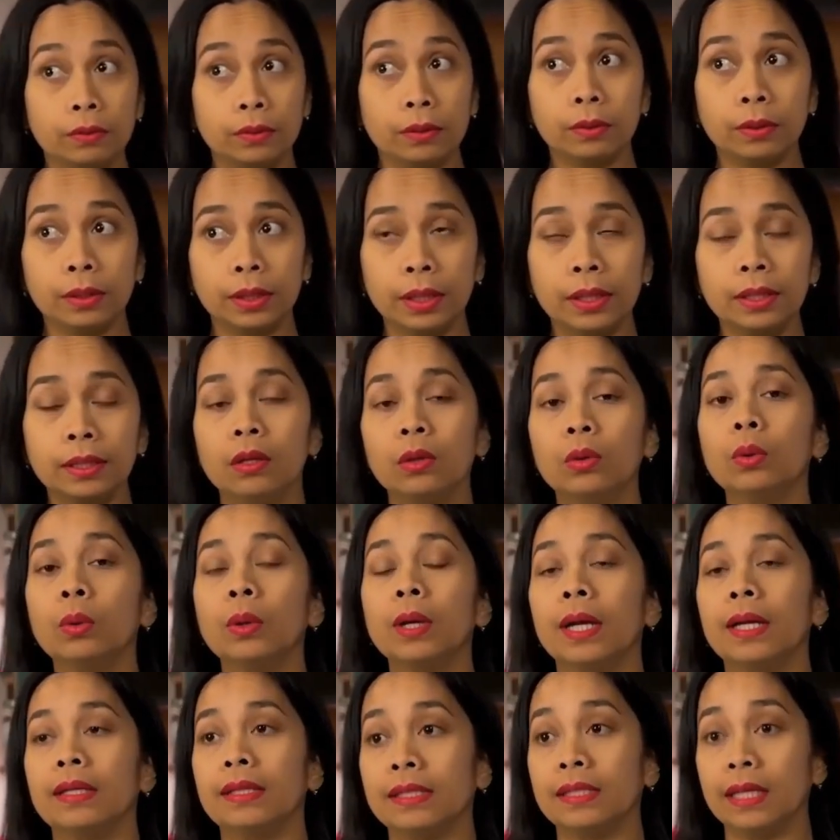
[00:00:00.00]
in the
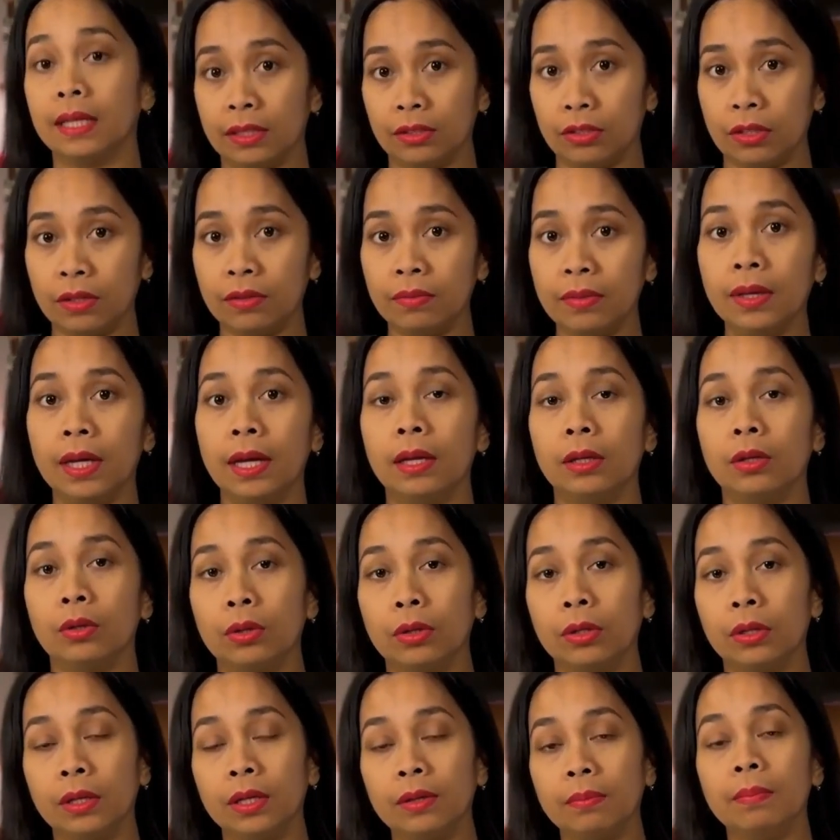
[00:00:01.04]
cooling section, but I
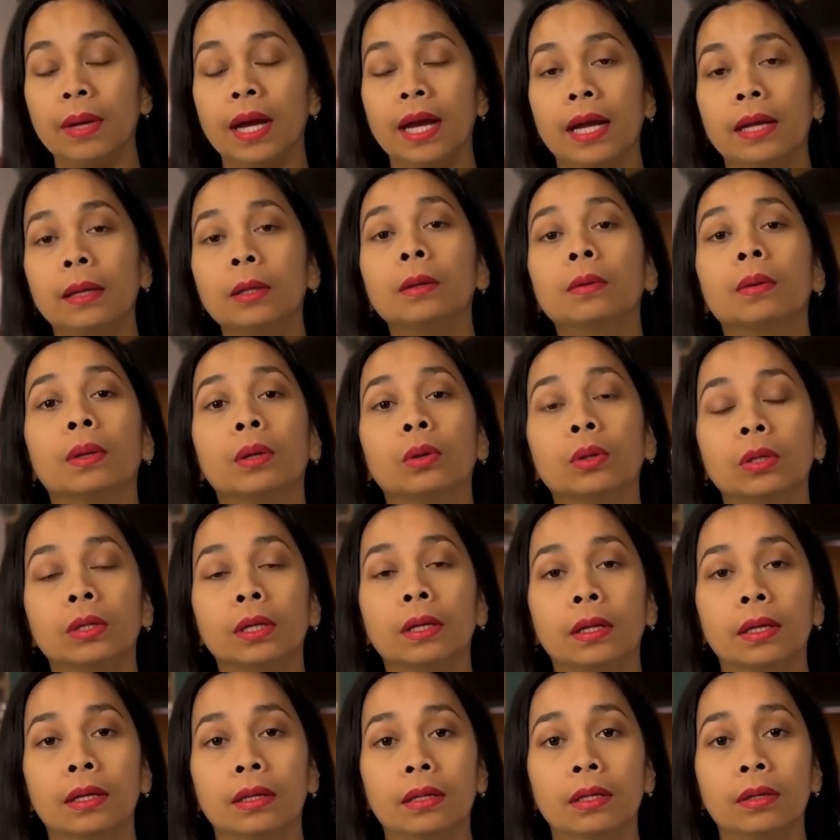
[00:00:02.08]
usually buy it frozen
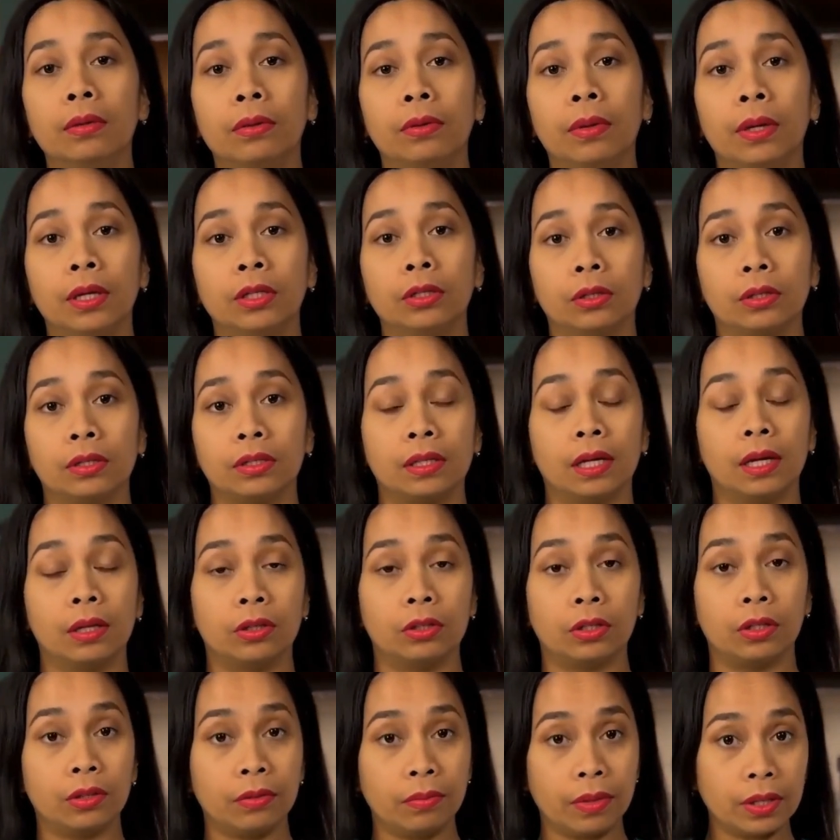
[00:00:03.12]
in the freezer
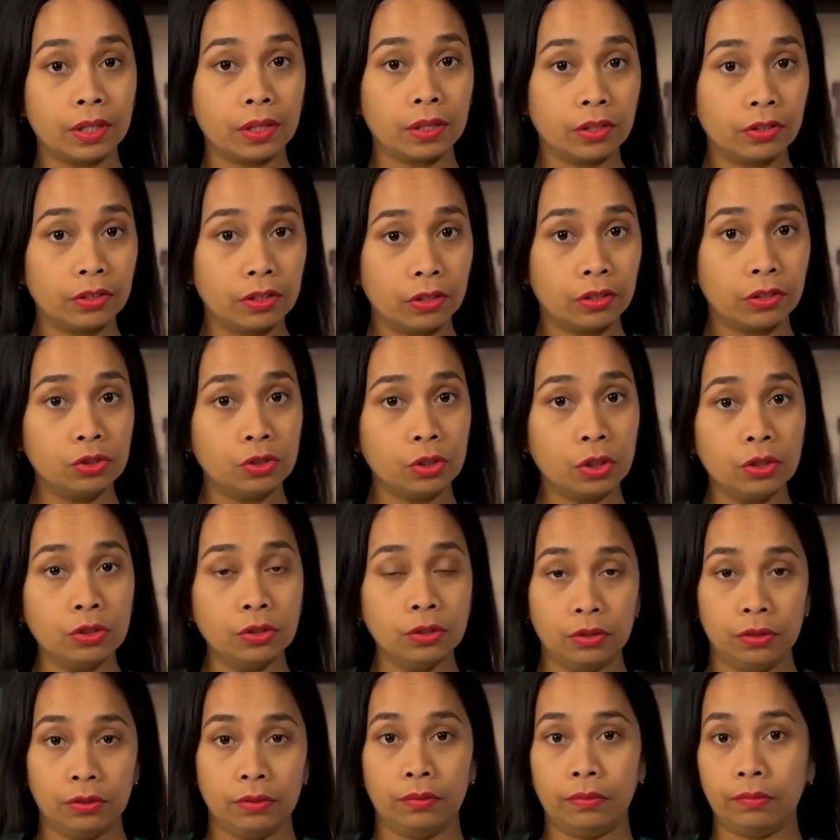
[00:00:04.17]
section because it's
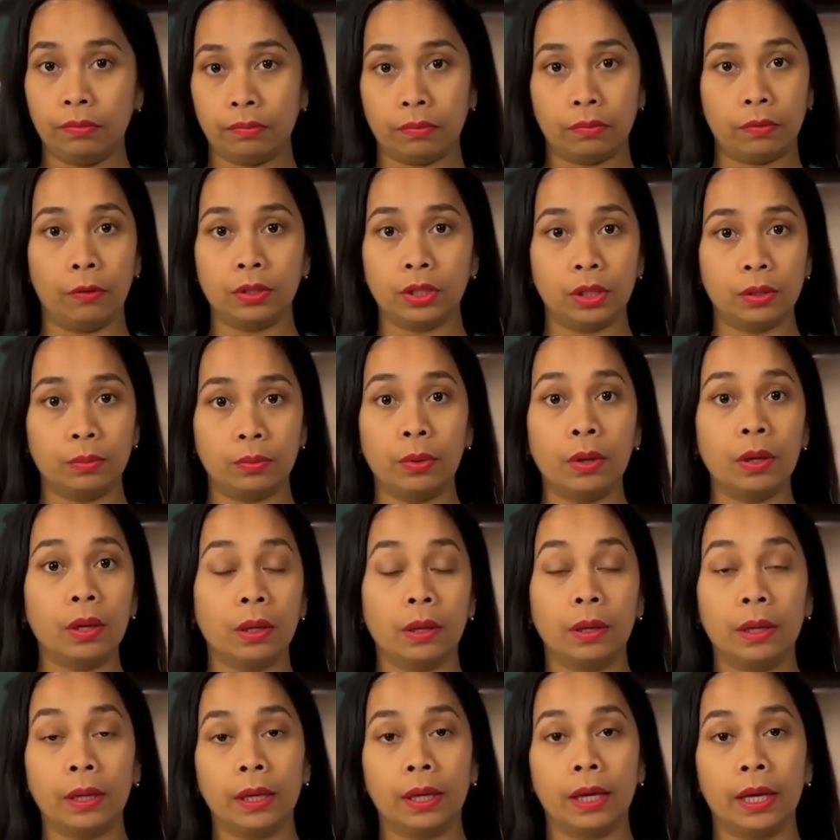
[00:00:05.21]
just cheaper.
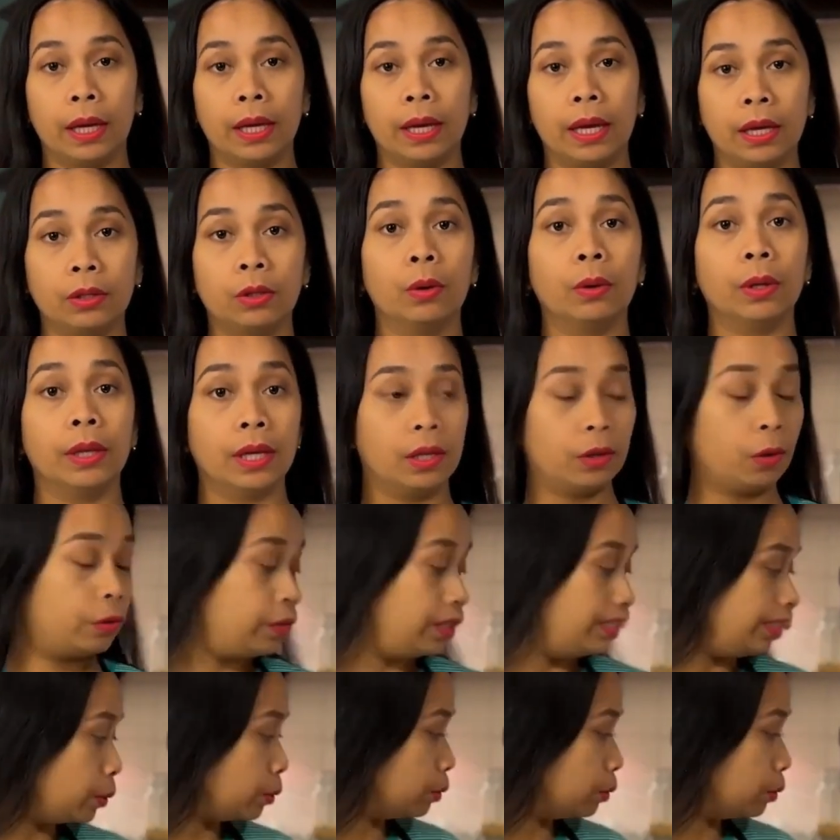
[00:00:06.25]
And you get quite a